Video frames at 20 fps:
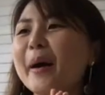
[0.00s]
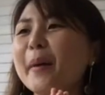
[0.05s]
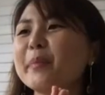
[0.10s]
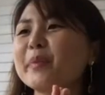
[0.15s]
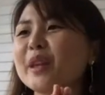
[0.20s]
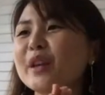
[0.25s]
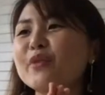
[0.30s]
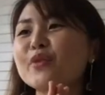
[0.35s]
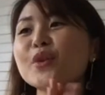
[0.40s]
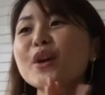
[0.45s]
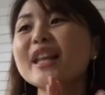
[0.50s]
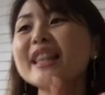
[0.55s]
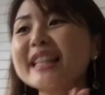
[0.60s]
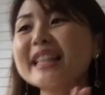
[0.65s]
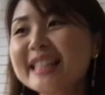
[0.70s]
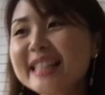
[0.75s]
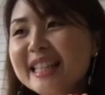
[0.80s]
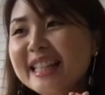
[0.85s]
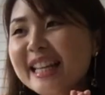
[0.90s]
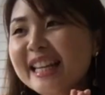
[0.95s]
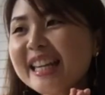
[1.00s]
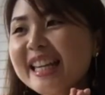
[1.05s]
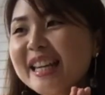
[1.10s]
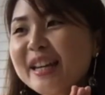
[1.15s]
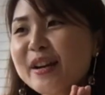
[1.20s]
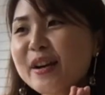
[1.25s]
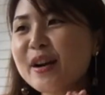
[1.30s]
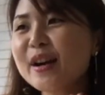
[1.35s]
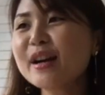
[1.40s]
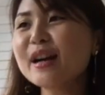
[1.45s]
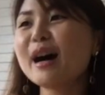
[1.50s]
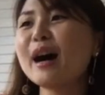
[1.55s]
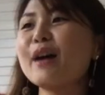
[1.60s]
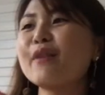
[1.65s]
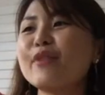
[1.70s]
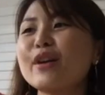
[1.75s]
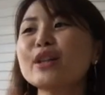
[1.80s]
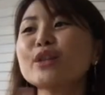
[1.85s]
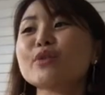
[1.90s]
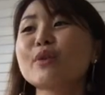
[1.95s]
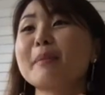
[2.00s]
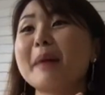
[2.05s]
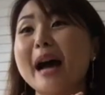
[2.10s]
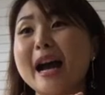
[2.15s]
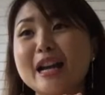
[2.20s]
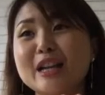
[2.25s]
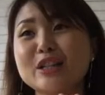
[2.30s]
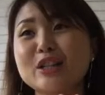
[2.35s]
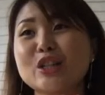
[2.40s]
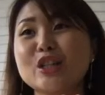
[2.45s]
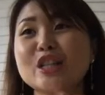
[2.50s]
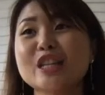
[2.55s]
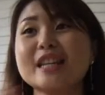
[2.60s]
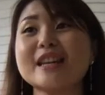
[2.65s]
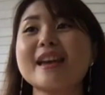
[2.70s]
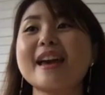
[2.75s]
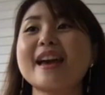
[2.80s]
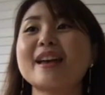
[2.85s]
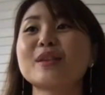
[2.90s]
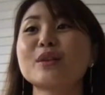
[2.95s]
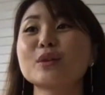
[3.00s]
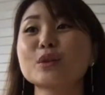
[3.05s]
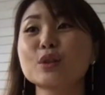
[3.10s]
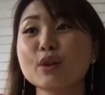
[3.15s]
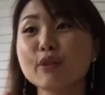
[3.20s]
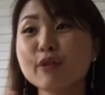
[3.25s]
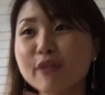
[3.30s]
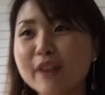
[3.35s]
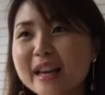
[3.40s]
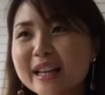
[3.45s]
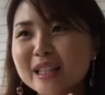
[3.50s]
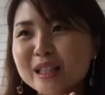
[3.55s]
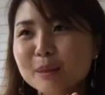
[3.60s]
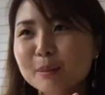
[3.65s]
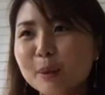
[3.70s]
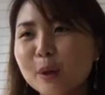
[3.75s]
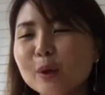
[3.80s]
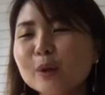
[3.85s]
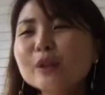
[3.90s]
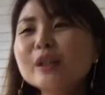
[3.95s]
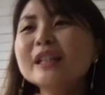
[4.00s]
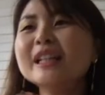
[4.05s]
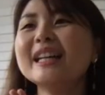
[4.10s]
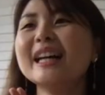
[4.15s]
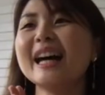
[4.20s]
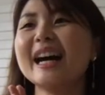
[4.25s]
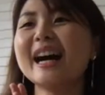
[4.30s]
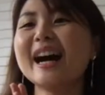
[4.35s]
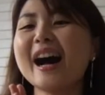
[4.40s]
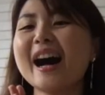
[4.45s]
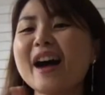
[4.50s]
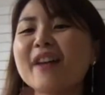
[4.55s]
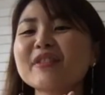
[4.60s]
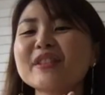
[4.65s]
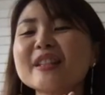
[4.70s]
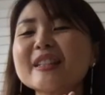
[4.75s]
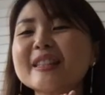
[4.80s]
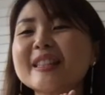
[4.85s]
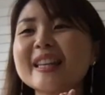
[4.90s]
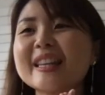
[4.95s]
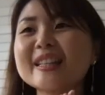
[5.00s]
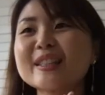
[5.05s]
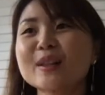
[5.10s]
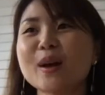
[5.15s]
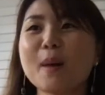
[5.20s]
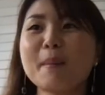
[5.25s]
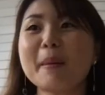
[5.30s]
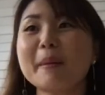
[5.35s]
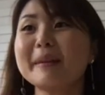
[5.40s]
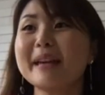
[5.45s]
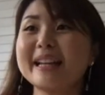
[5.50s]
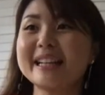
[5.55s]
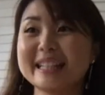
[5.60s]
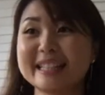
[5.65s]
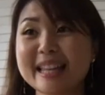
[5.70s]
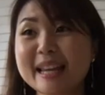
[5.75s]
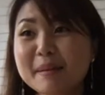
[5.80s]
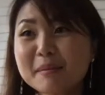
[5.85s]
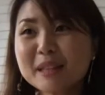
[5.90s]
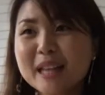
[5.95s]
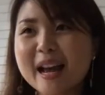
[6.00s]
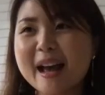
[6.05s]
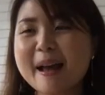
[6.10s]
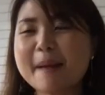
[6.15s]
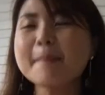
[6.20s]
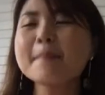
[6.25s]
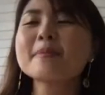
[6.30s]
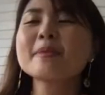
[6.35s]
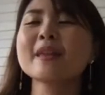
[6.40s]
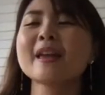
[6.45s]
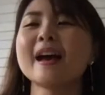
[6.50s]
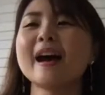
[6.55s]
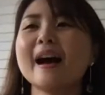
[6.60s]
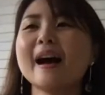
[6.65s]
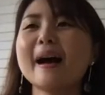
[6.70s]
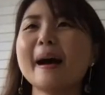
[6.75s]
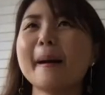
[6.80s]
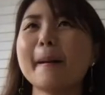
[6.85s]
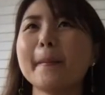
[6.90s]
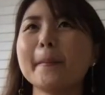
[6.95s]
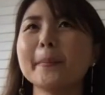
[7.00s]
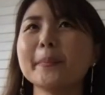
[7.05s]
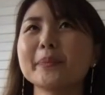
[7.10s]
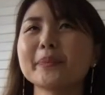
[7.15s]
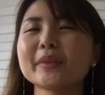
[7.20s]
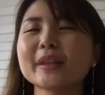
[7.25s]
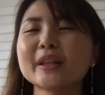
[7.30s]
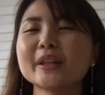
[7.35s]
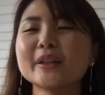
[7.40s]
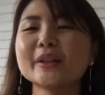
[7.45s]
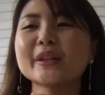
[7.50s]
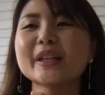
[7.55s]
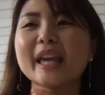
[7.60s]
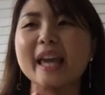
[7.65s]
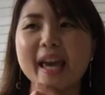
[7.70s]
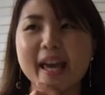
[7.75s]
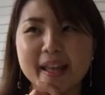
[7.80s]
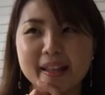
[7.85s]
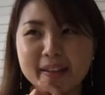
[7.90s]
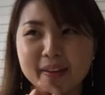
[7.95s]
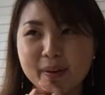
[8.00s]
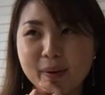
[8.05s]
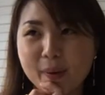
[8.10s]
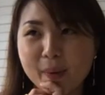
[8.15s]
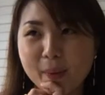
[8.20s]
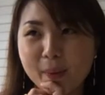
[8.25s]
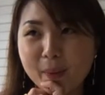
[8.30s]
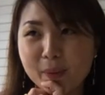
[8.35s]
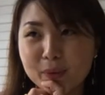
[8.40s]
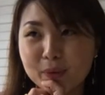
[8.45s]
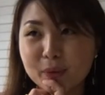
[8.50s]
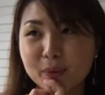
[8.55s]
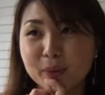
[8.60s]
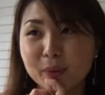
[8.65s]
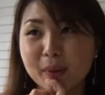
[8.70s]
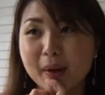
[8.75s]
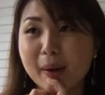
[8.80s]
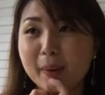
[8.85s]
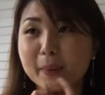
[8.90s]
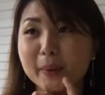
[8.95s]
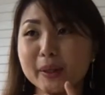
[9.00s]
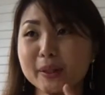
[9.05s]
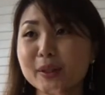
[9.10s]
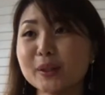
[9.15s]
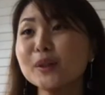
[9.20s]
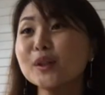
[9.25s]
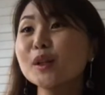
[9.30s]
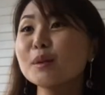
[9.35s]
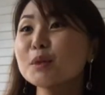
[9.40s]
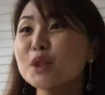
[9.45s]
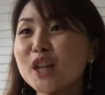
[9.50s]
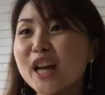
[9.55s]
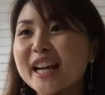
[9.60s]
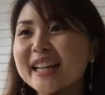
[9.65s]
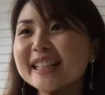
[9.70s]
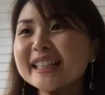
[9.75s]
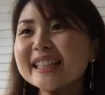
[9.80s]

If you are listening here, fans from IG and also Facebook, after this or maybe at the same time, you can go to our YouTube channel,